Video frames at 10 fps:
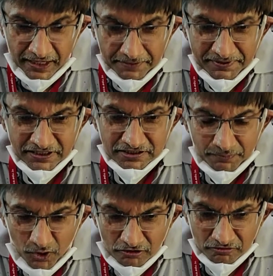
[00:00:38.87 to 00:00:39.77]
If it is a
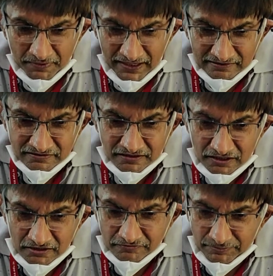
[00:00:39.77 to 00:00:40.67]
forward bias, the
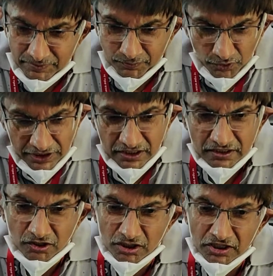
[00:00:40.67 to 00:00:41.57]
current will be flowing in
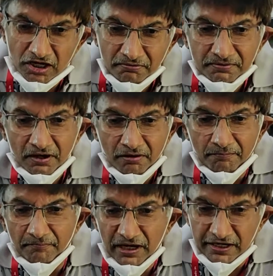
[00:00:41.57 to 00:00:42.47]
the order of
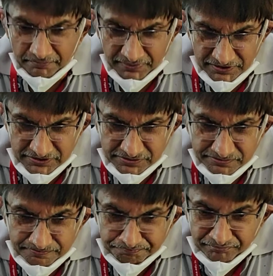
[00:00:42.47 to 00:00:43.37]
milliamperes.
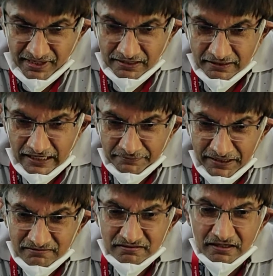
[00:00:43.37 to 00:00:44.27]
That
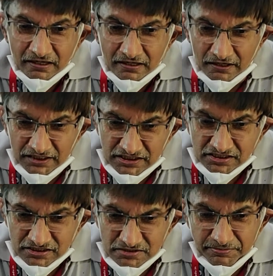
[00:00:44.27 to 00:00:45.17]
means
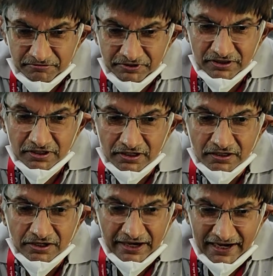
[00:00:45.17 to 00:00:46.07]
resistance between the
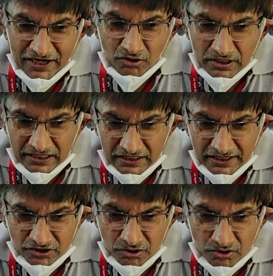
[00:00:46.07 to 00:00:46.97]
anode and
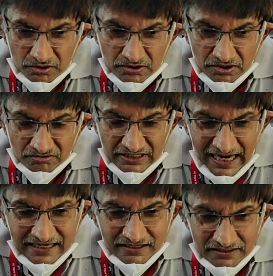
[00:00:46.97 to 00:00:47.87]
cathode,
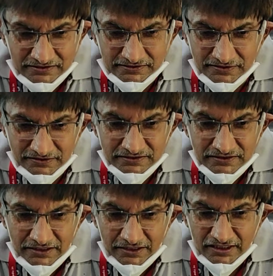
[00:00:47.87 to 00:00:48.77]
that resistance
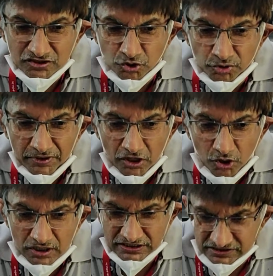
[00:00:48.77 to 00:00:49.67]
is going to be
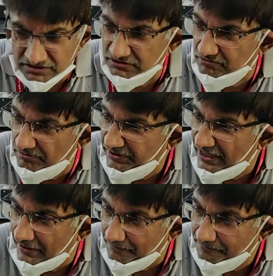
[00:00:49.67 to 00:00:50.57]
low resistance will be
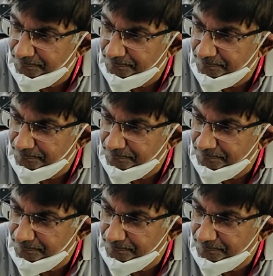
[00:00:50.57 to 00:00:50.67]
there.